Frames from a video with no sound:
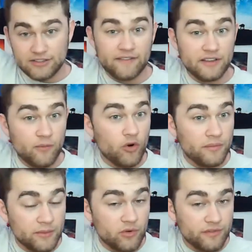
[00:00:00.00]
Definitely more
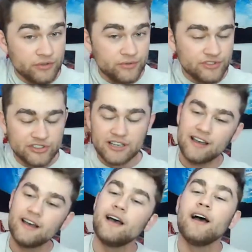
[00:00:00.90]
meme reviews
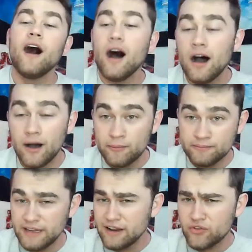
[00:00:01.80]

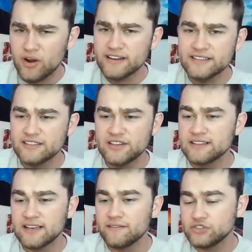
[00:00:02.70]
and other ideas that you
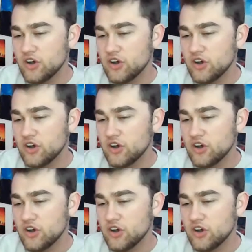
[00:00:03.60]
guys have.